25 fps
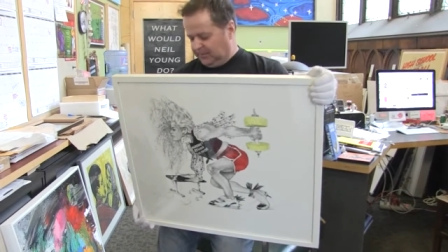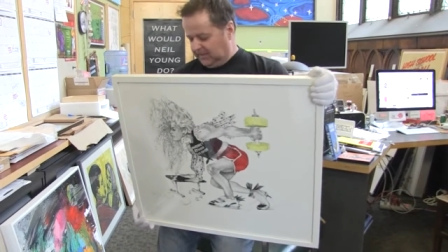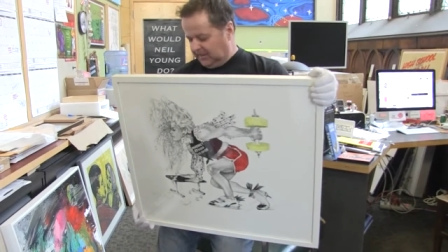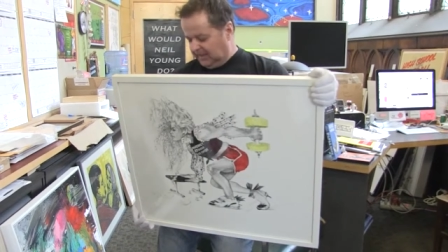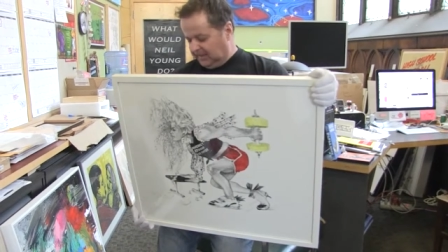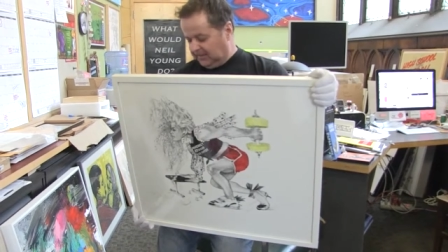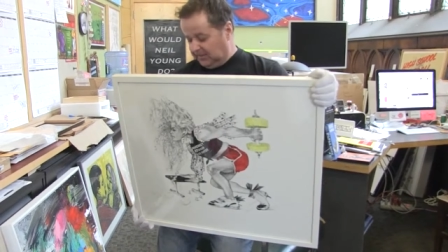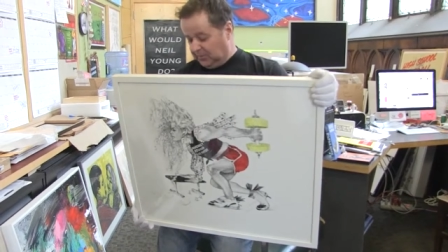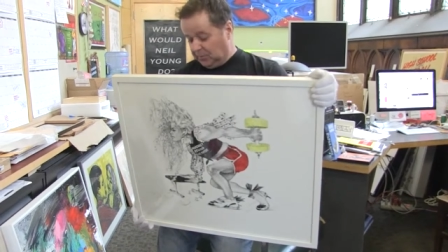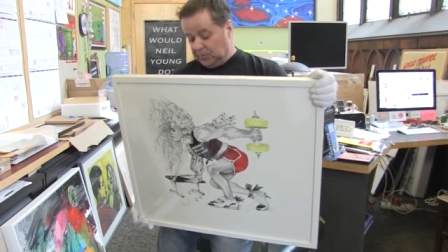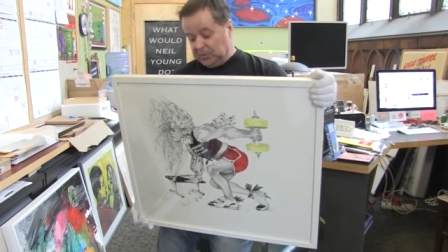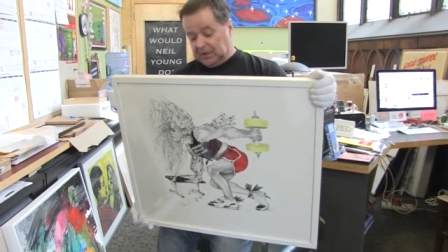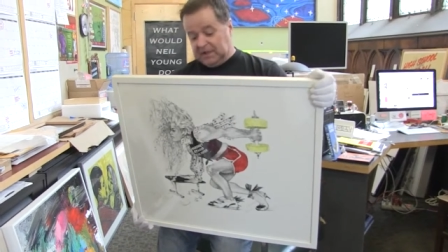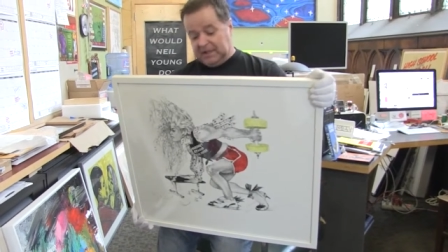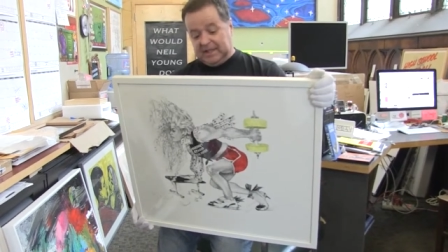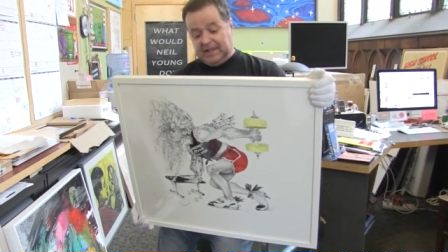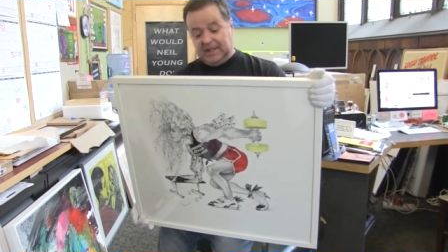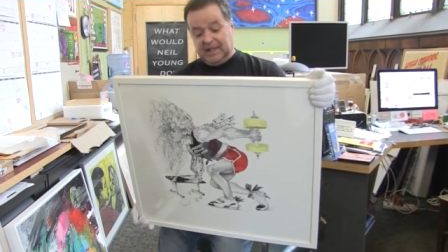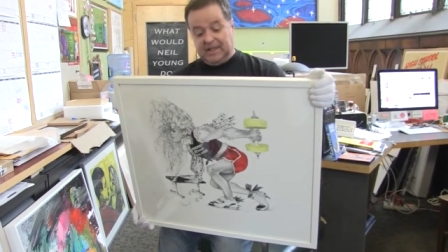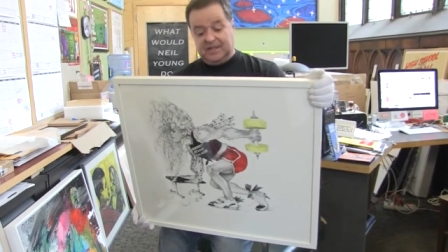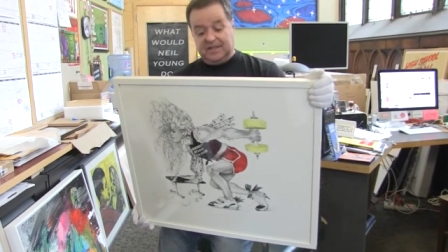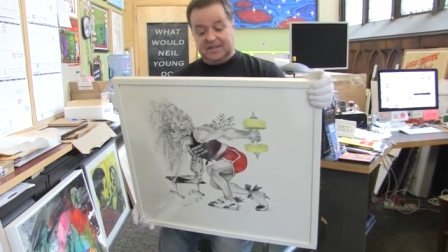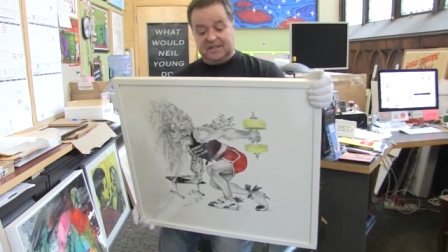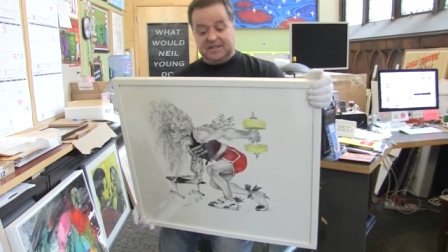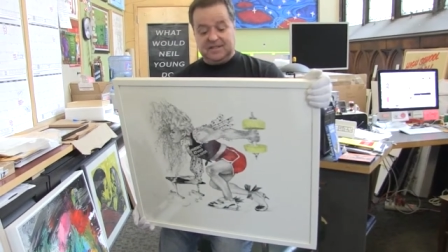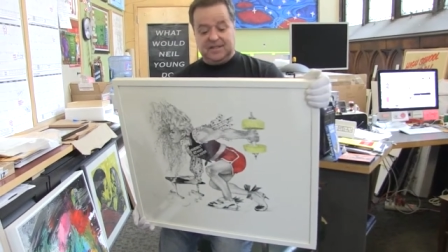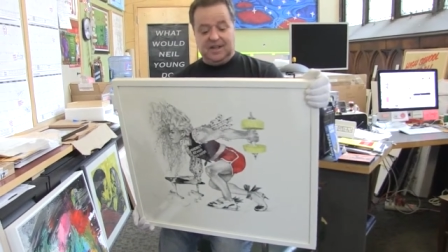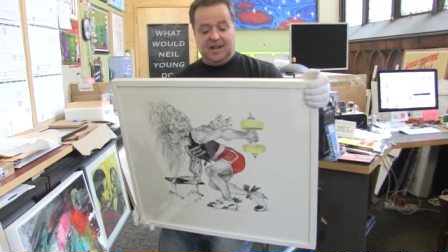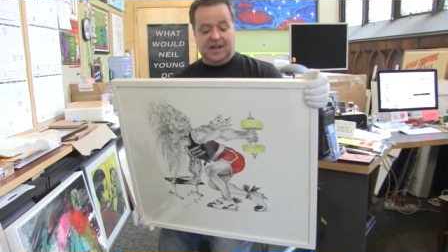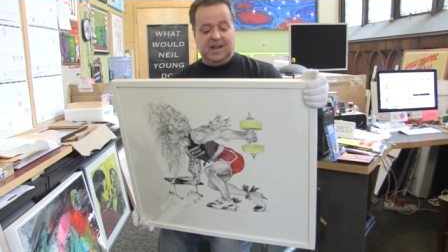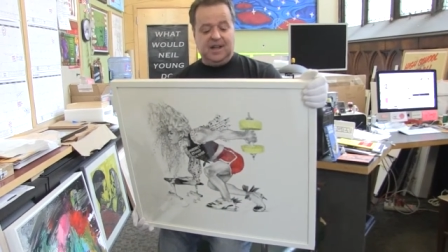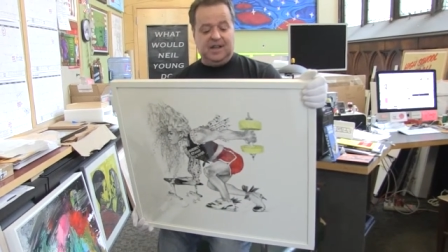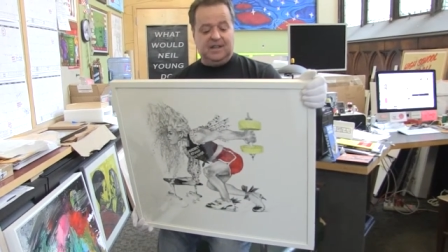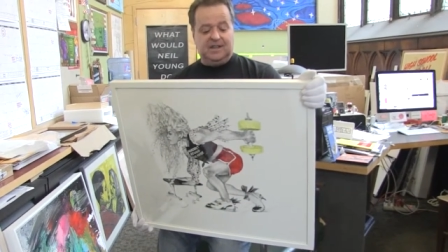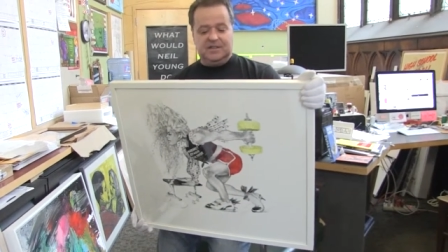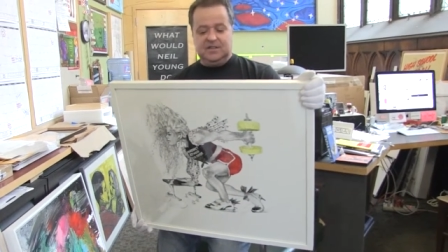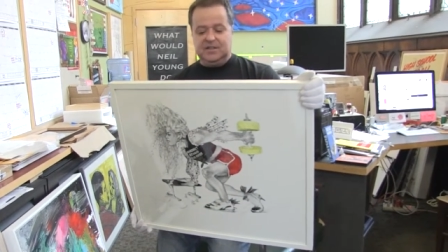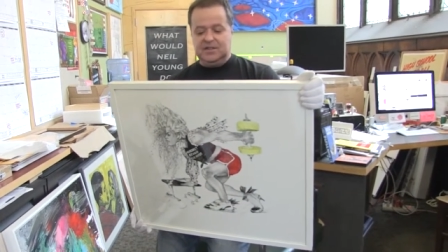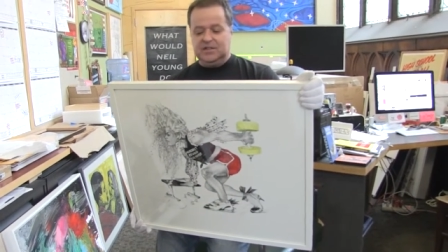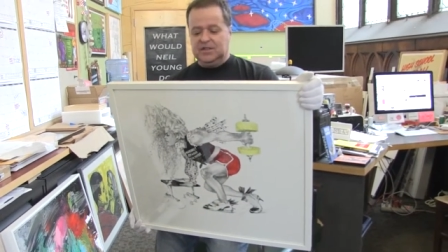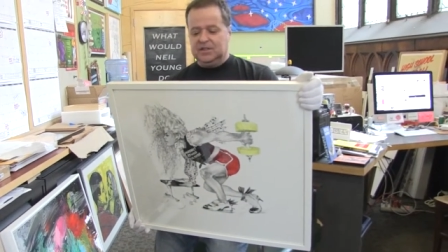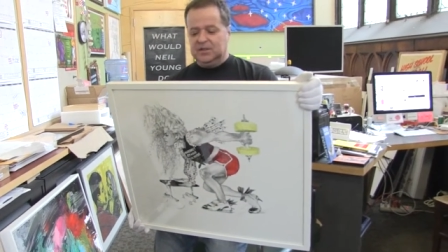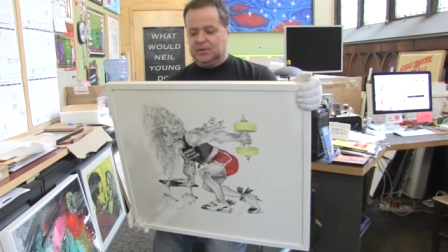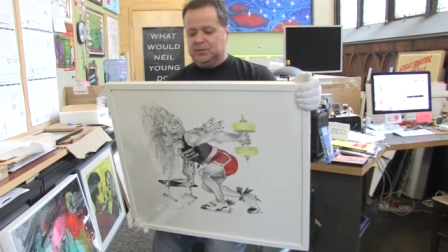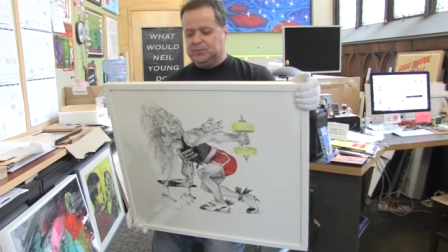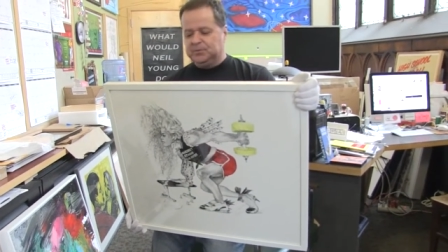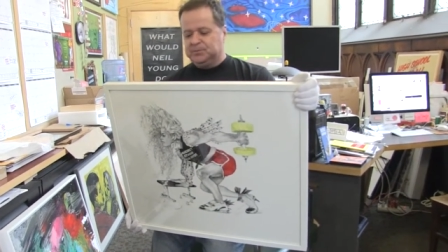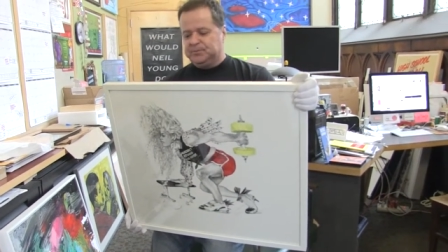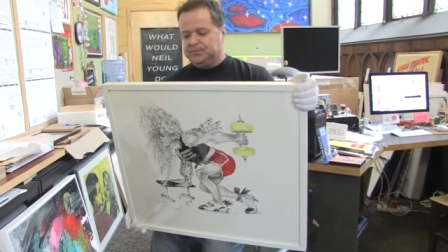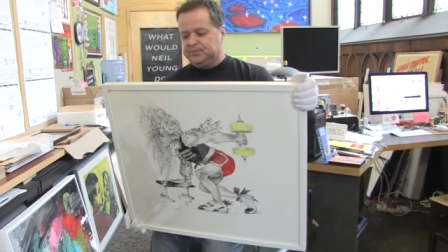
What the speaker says: it's a really nice size too.